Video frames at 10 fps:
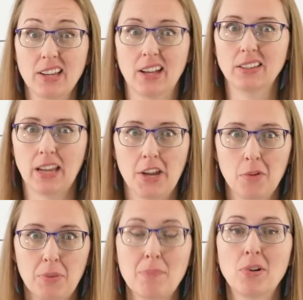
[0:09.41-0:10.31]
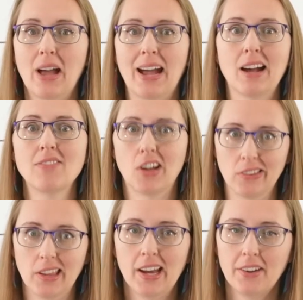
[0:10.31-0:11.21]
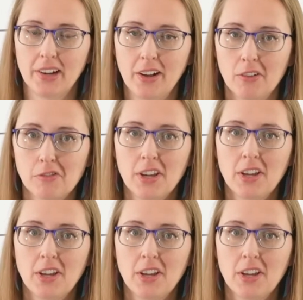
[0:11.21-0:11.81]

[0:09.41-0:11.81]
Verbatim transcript: a lot of people have a lot of.